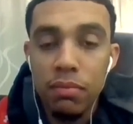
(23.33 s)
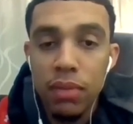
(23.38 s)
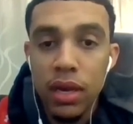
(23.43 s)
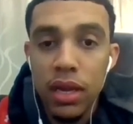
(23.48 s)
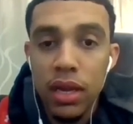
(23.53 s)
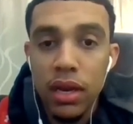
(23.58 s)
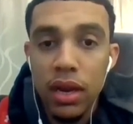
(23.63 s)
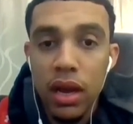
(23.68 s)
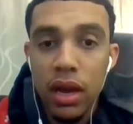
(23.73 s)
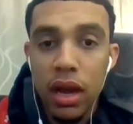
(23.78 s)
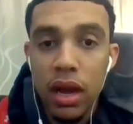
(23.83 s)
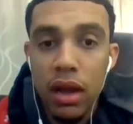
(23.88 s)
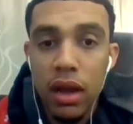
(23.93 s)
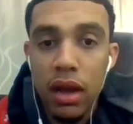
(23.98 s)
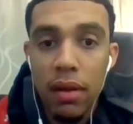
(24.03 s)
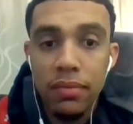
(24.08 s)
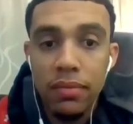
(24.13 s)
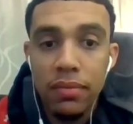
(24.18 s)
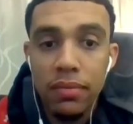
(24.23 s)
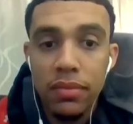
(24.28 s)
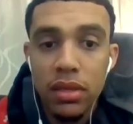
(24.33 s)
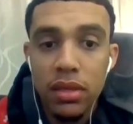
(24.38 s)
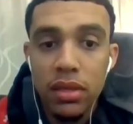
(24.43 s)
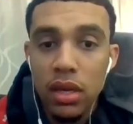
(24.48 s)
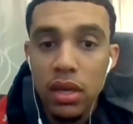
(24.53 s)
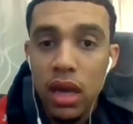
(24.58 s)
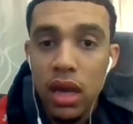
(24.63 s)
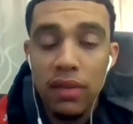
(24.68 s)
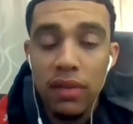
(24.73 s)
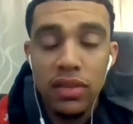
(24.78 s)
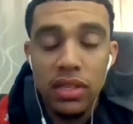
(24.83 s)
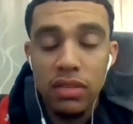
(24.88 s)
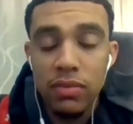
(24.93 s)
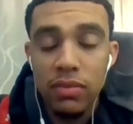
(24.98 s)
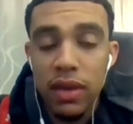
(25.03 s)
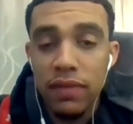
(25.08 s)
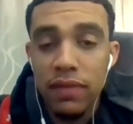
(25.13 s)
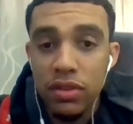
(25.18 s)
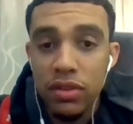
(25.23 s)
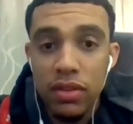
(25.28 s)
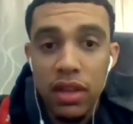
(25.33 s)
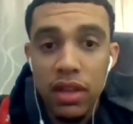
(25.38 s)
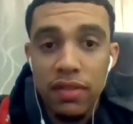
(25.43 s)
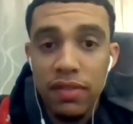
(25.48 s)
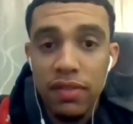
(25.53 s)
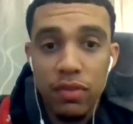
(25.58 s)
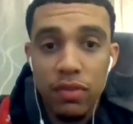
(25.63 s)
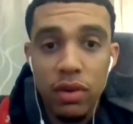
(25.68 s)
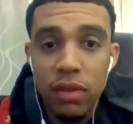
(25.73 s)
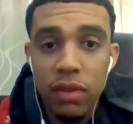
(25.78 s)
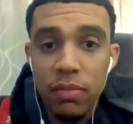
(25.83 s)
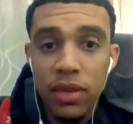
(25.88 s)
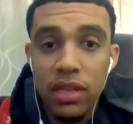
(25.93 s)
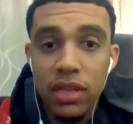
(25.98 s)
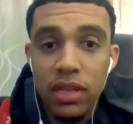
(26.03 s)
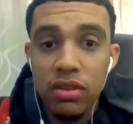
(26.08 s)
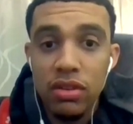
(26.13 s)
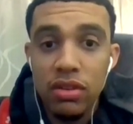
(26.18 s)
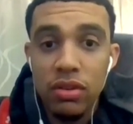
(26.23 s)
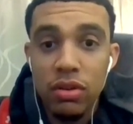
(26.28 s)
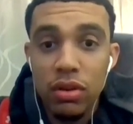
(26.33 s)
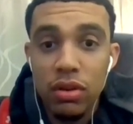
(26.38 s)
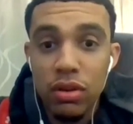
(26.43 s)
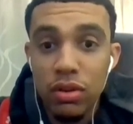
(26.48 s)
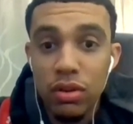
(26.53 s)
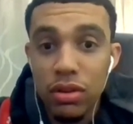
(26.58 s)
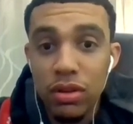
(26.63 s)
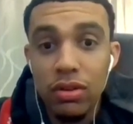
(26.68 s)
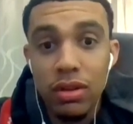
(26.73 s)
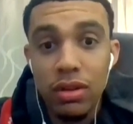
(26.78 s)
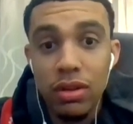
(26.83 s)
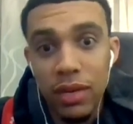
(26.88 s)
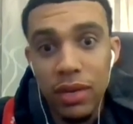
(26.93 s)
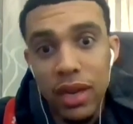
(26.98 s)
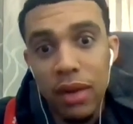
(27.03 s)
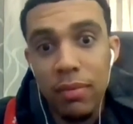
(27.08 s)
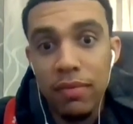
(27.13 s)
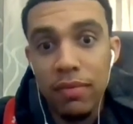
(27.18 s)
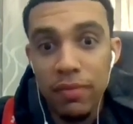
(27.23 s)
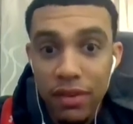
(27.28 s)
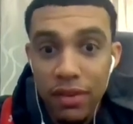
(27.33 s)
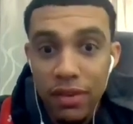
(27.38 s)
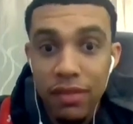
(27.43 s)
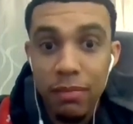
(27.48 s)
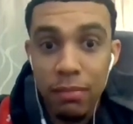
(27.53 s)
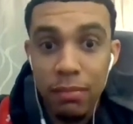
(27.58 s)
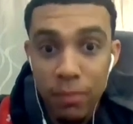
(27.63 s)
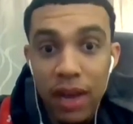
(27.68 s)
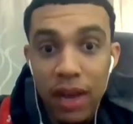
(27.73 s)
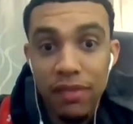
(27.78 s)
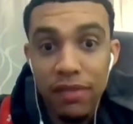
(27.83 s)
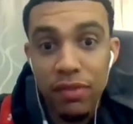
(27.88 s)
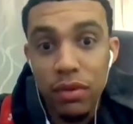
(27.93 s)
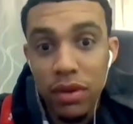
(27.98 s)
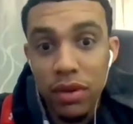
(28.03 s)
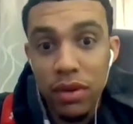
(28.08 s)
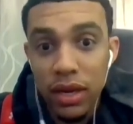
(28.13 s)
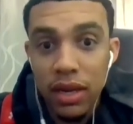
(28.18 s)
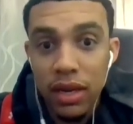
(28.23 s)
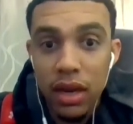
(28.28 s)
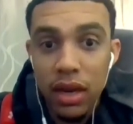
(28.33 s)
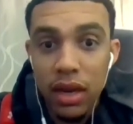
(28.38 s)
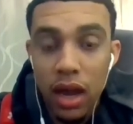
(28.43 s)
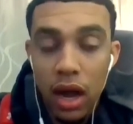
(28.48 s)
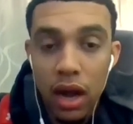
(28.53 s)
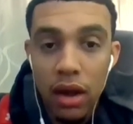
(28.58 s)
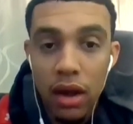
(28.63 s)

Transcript: But um, obviously, we have to do that for 40 minutes, or you can be down by 40.